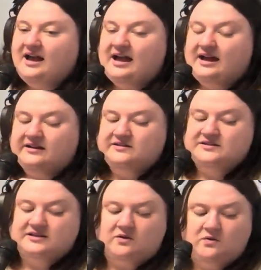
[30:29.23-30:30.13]
And
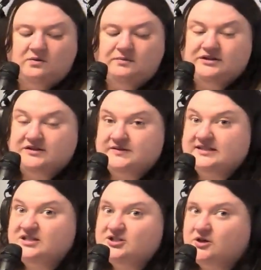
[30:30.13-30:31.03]
so we'll put those
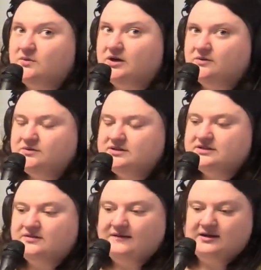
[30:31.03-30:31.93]
in the show notes
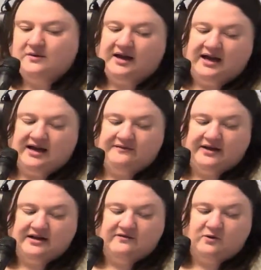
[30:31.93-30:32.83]
so that you have,
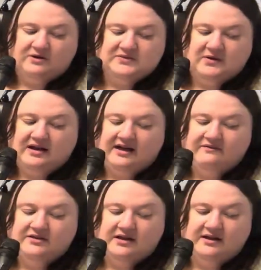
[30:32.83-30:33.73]
and of course we'll
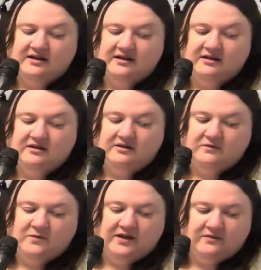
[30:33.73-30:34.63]
have
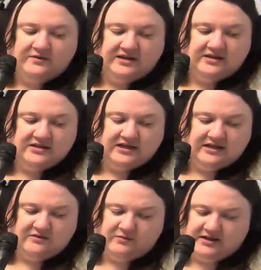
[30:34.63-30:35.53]
we only
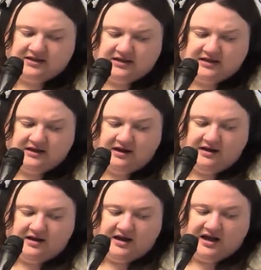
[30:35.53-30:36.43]
did really
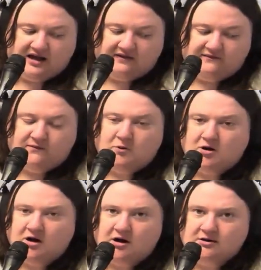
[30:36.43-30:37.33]

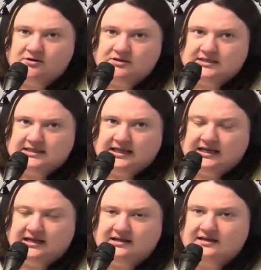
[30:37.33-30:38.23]
4 articles
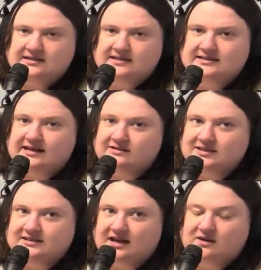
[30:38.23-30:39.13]
today because I scaled
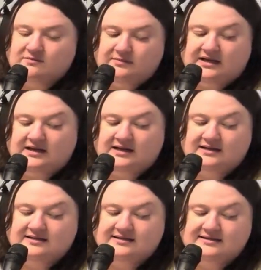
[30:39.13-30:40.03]
it down
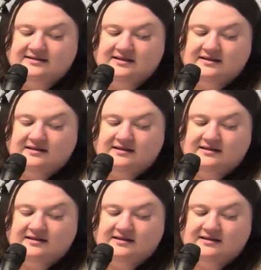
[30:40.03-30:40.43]
because